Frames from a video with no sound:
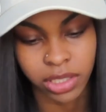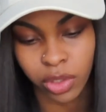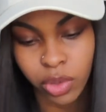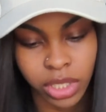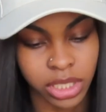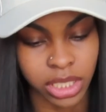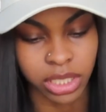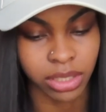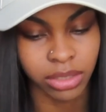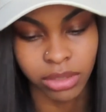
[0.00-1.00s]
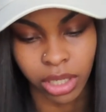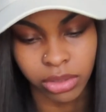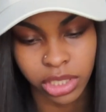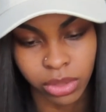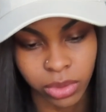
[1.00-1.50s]
So you can just, you know,
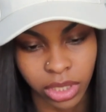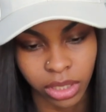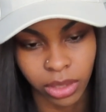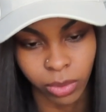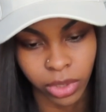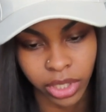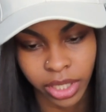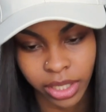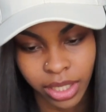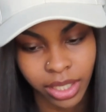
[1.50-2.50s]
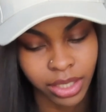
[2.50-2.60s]
choose any one.